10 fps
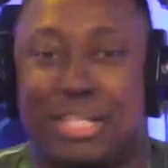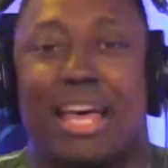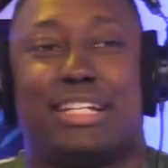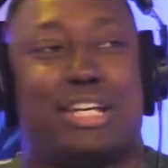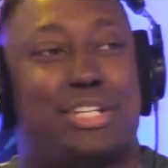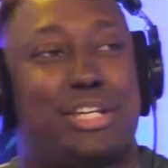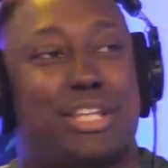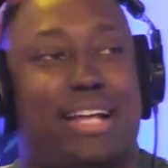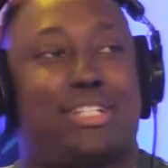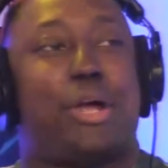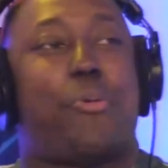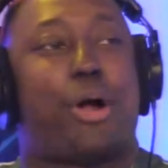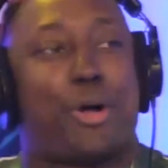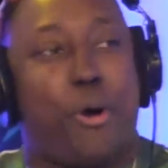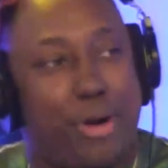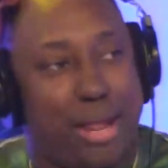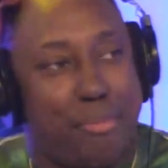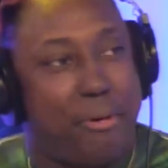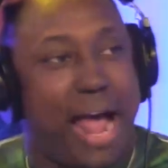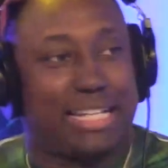she's like, she didn't wear the coat
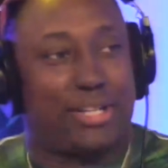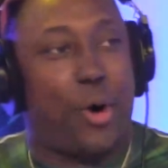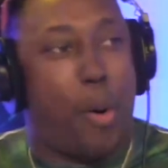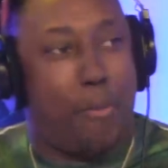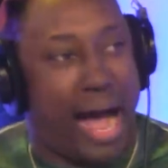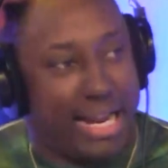anymore. Now she's all body